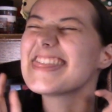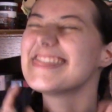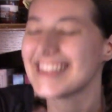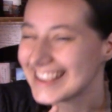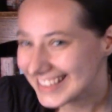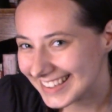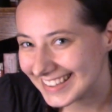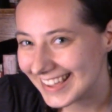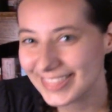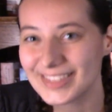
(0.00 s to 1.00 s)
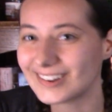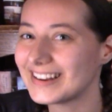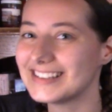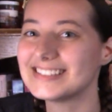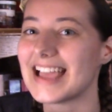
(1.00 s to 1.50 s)
think there
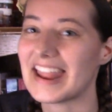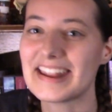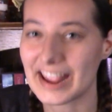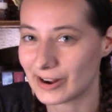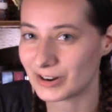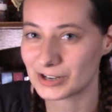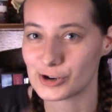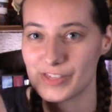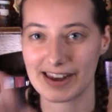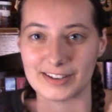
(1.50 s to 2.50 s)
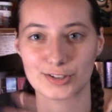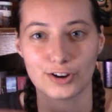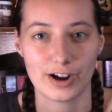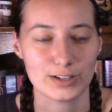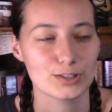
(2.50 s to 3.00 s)
is a character that is a
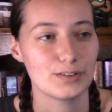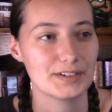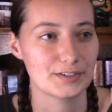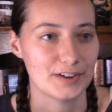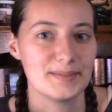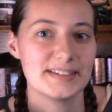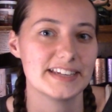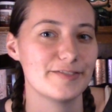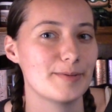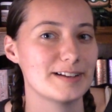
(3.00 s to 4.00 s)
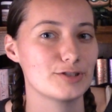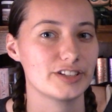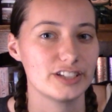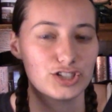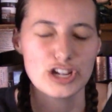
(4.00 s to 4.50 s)
crossover from the David Bad
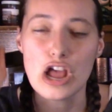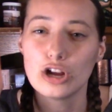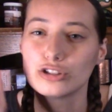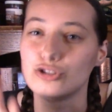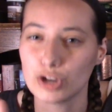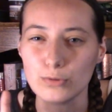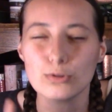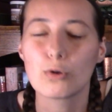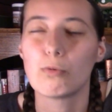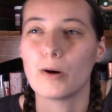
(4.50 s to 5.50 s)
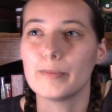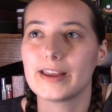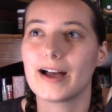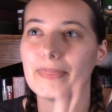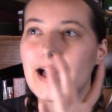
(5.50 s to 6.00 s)
trilogy. Don't quote
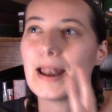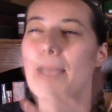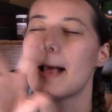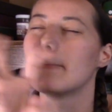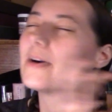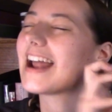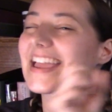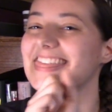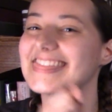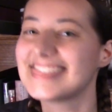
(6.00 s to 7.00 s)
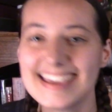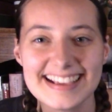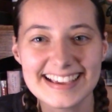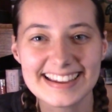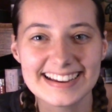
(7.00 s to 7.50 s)
me on that, but I
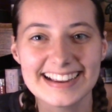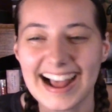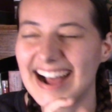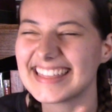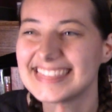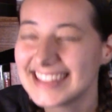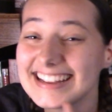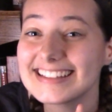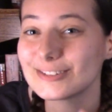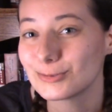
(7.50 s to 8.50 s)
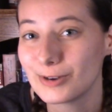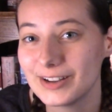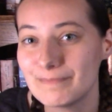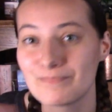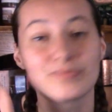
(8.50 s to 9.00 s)
think it's
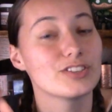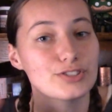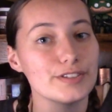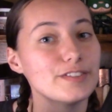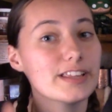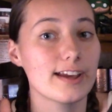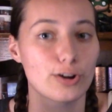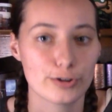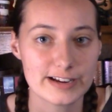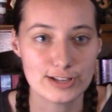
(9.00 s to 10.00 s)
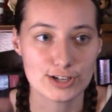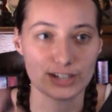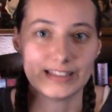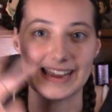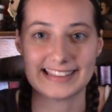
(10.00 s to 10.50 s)
one. There's definitely a creature,
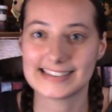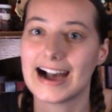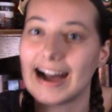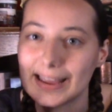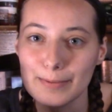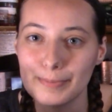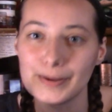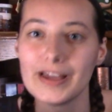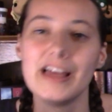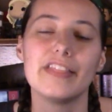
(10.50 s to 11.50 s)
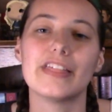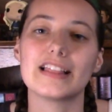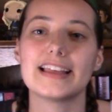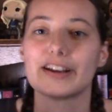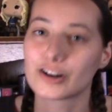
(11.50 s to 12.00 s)
like, type that
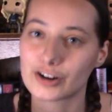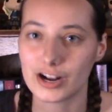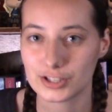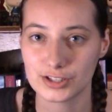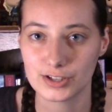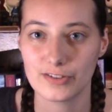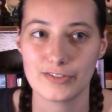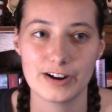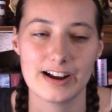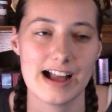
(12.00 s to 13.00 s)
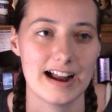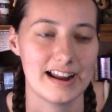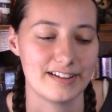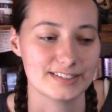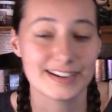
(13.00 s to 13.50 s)
like crosses over, and
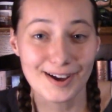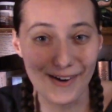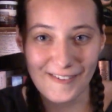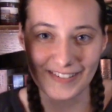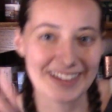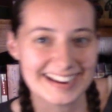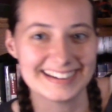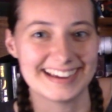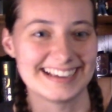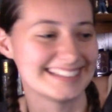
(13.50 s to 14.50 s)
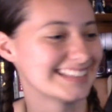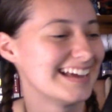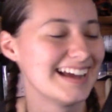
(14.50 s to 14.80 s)
I was like, oh, I recognize